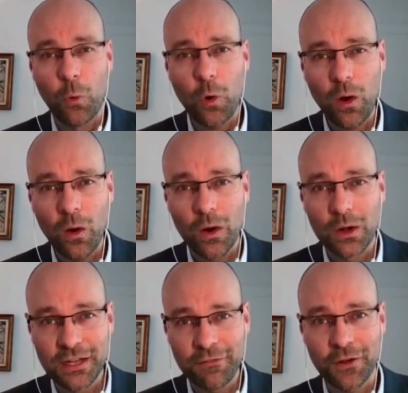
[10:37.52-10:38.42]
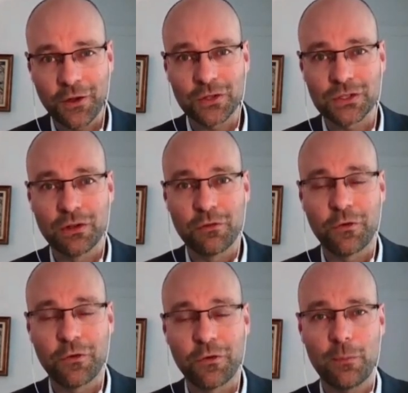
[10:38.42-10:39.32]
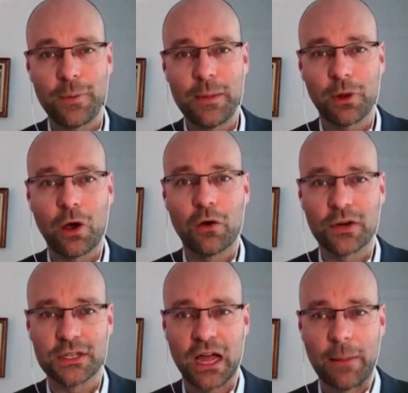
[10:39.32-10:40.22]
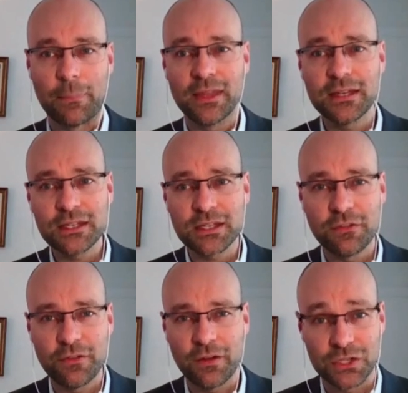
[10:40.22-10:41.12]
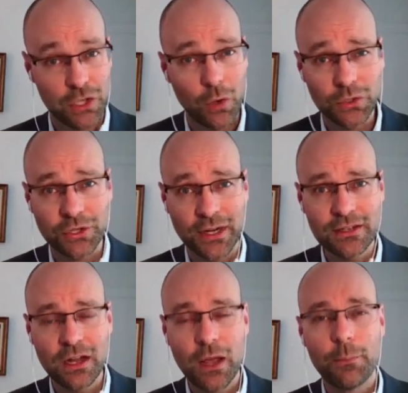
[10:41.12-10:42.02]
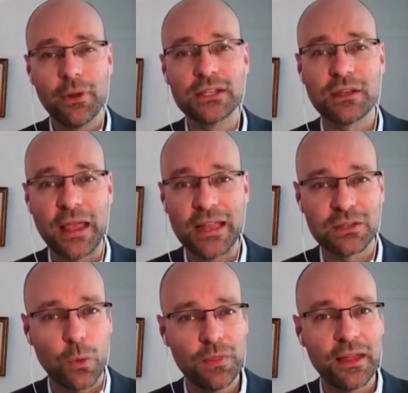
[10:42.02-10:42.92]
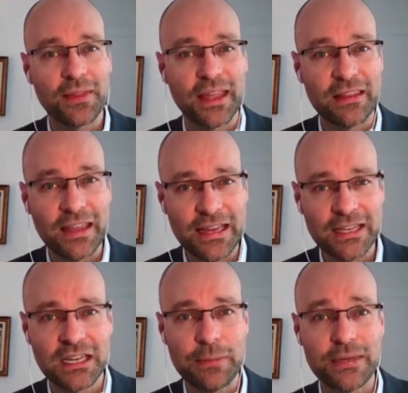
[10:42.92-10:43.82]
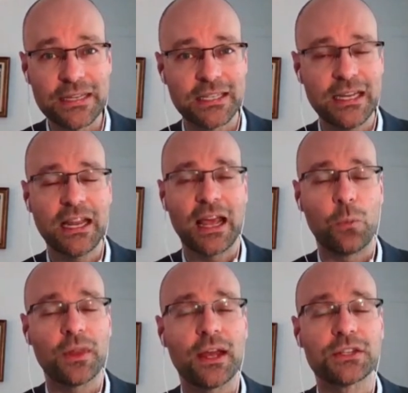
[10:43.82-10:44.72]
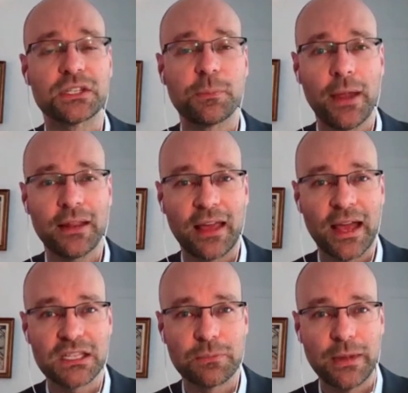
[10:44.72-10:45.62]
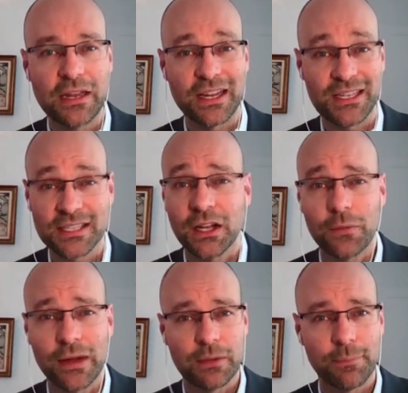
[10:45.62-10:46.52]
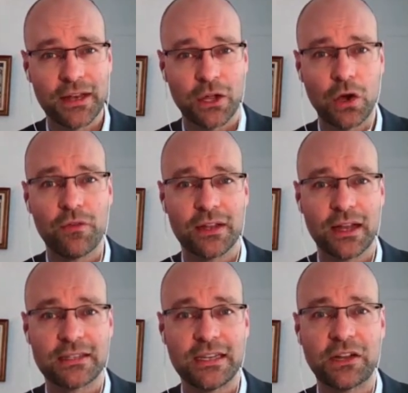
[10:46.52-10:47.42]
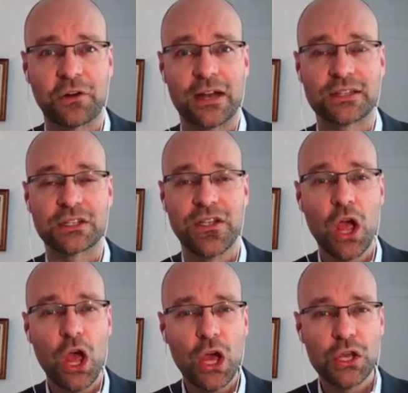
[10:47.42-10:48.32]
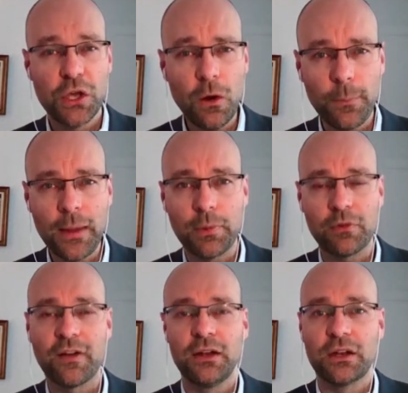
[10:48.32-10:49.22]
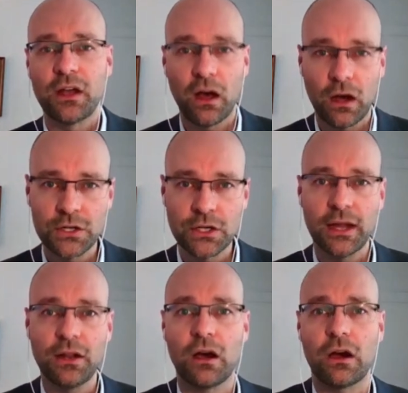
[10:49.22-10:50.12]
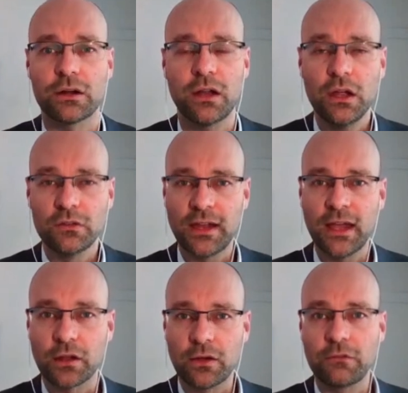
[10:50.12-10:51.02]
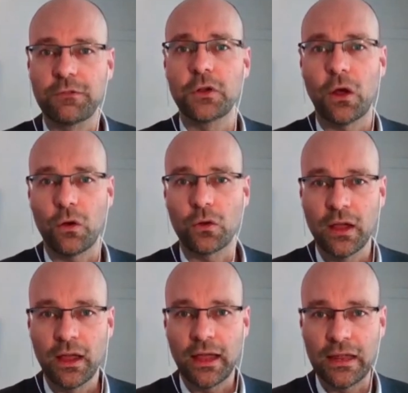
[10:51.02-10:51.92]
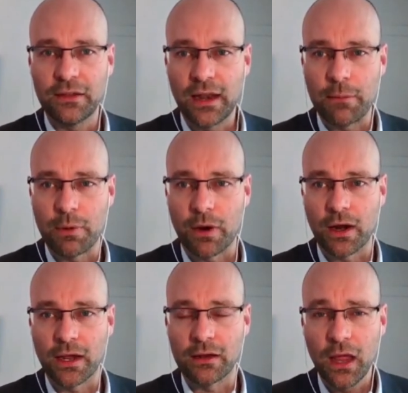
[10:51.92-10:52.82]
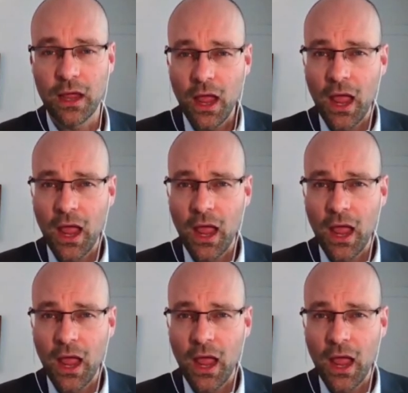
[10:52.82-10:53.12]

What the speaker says: more difficult for young people over time. This is a slow trend, but it's one that can easily be seen, and one I suspect has been accelerated by the COVID-19 crisis. Young people find it harder and harder to get a good foothold in the labor market.